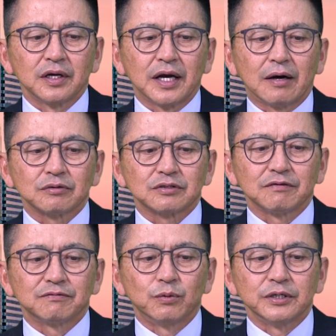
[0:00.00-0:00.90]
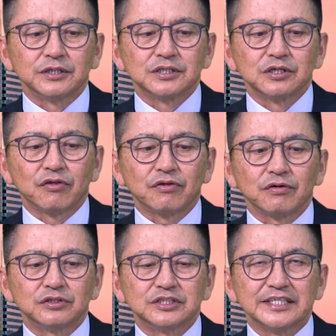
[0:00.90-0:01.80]
out of which
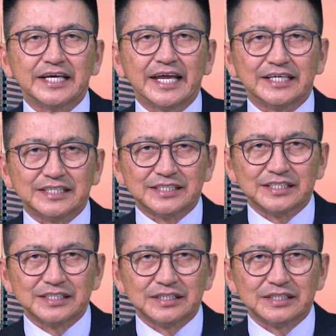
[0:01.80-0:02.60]
38,